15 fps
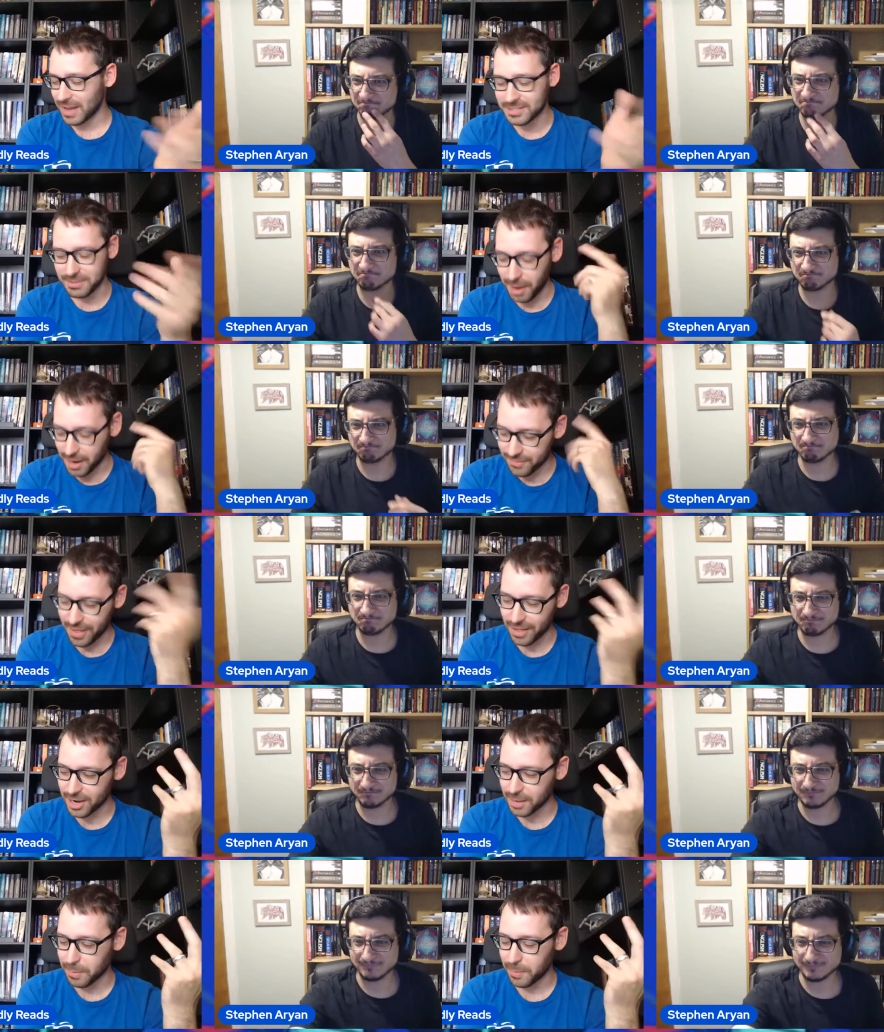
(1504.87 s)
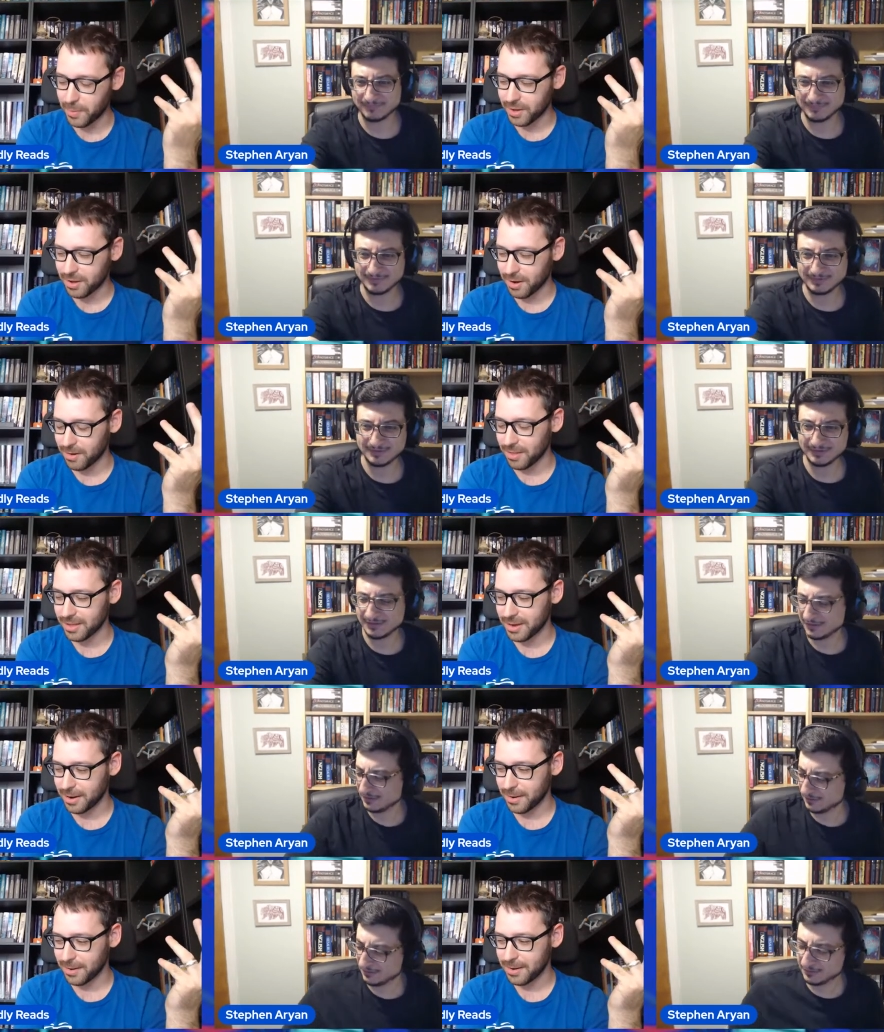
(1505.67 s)
Speaker 1: fact, you might have held up a book
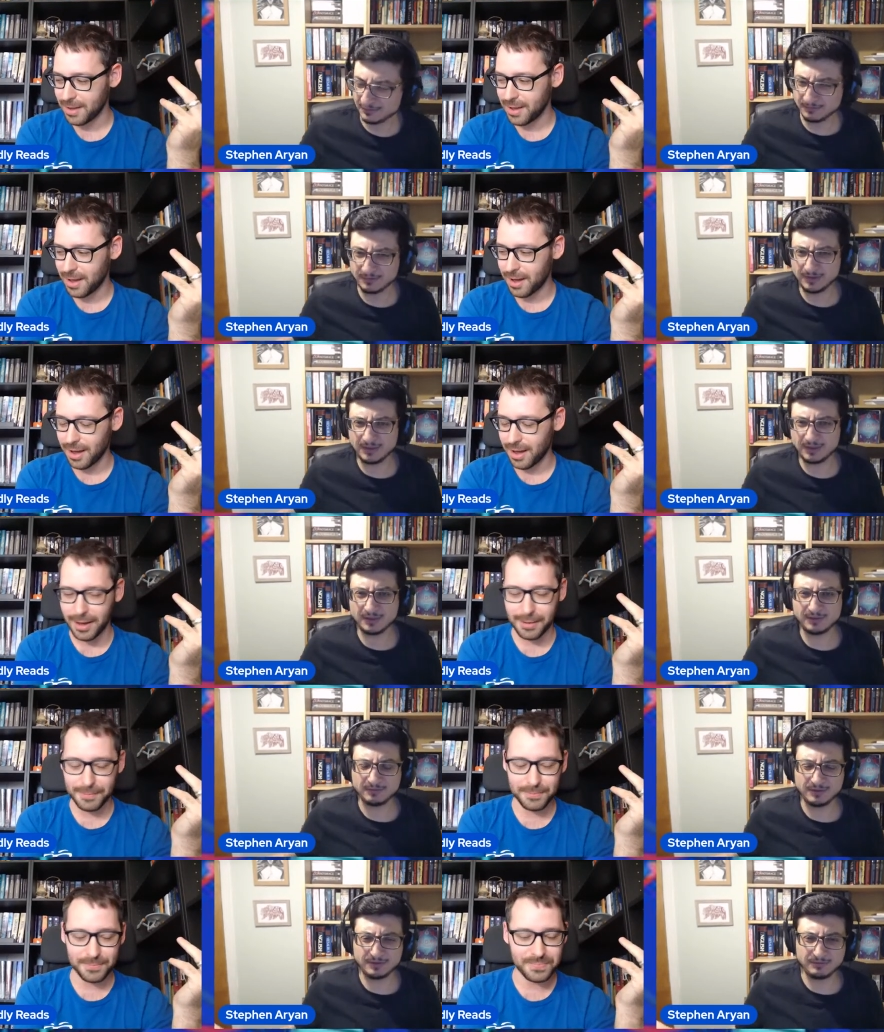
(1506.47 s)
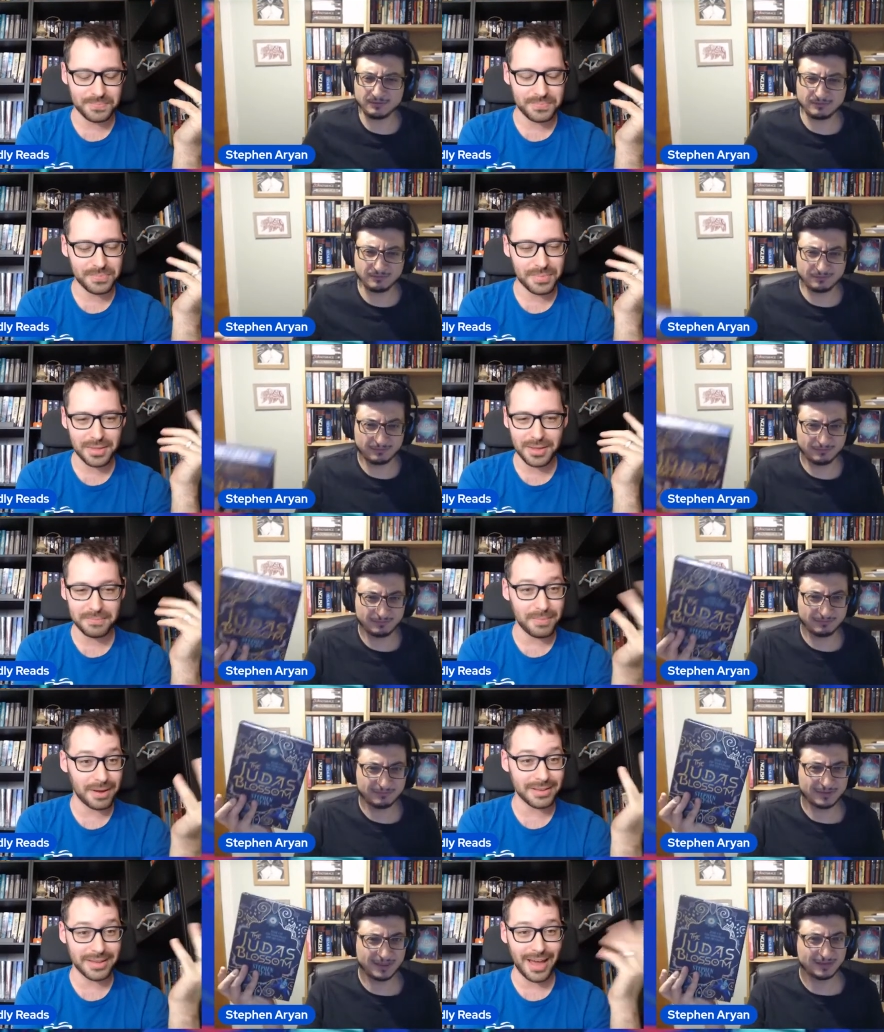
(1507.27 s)
earlier. Yeah, um, yeah,
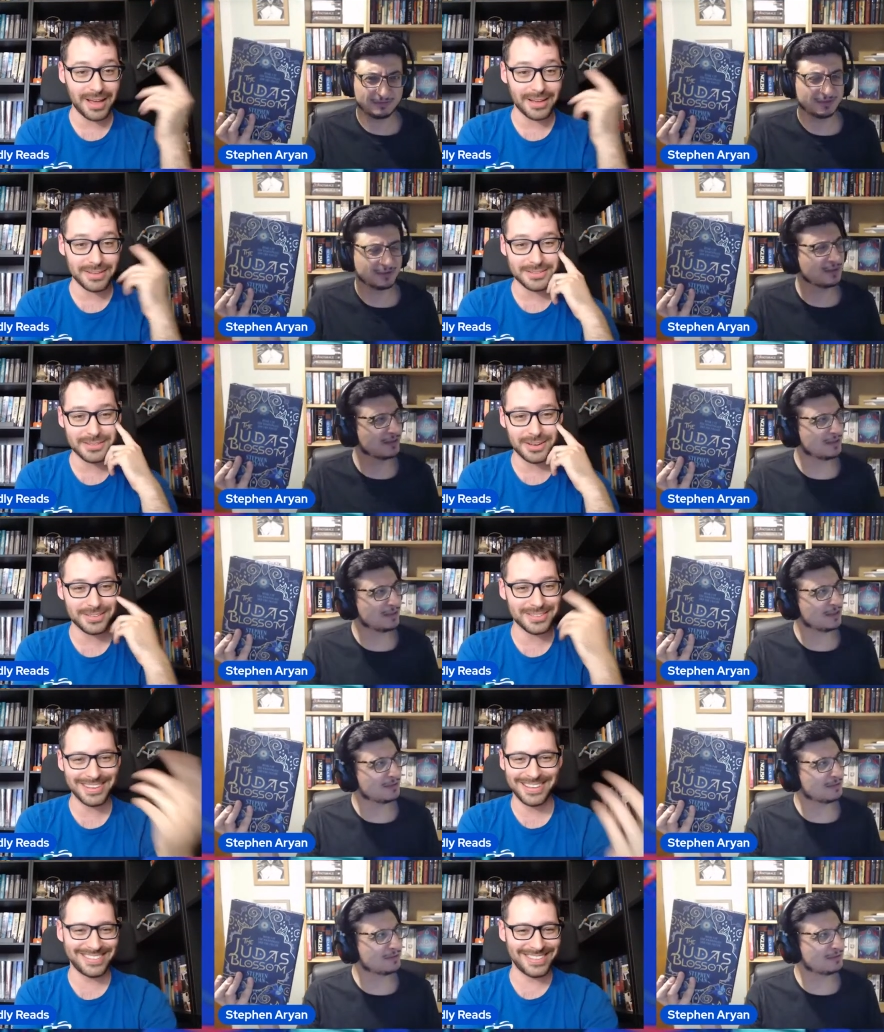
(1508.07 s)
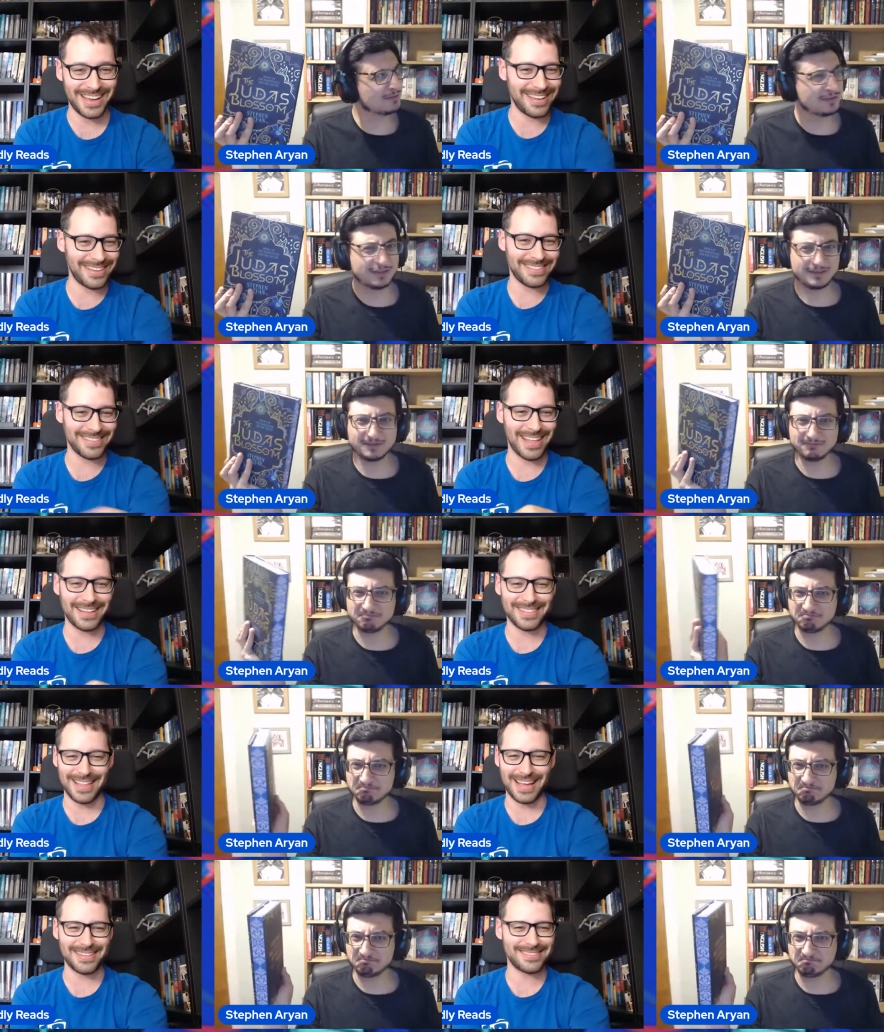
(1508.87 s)
but yeah, so yeah, hmm,
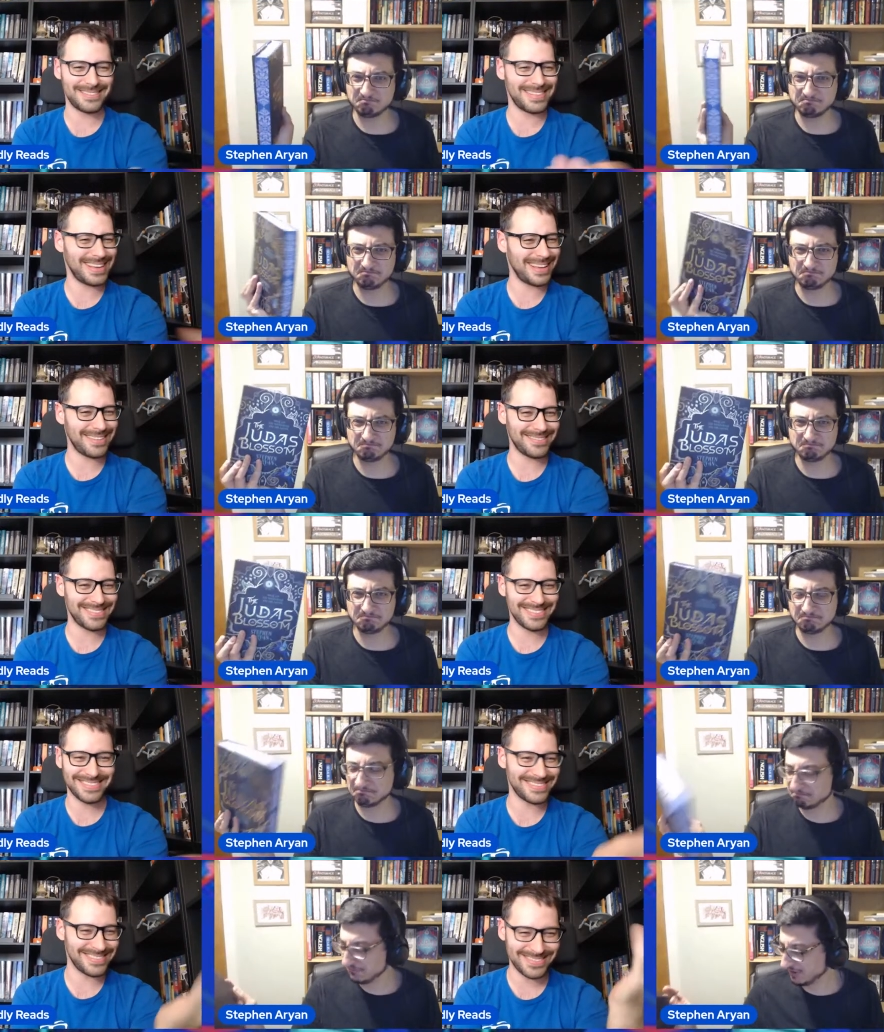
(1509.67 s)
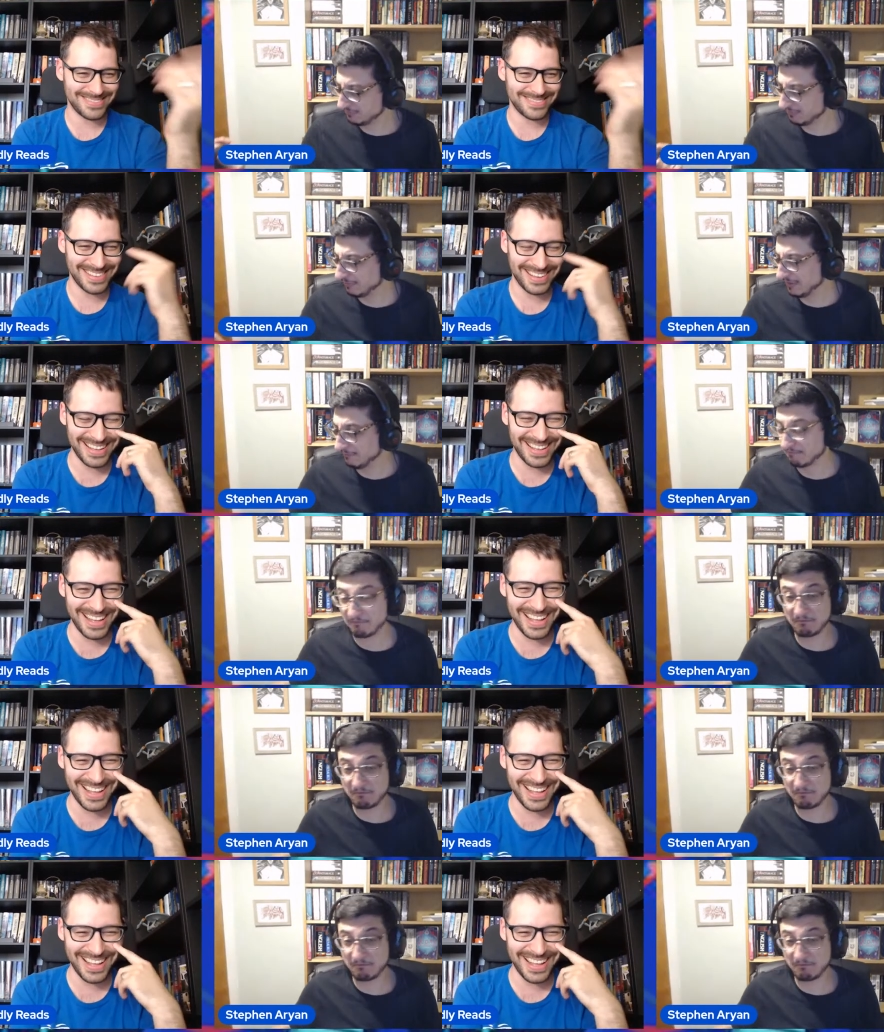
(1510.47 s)
that, that, hmm, yeah. yeah, maybe.